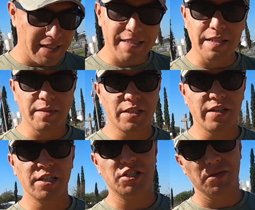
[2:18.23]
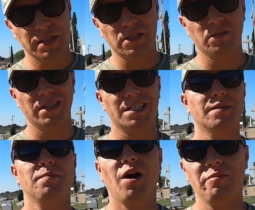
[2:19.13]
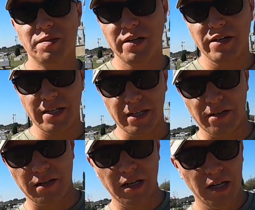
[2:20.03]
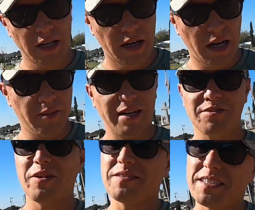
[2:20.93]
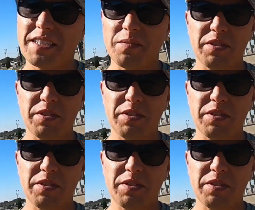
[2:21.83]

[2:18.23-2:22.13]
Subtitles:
this cemetery. I chose this one because my mom is buried here. I was gonna come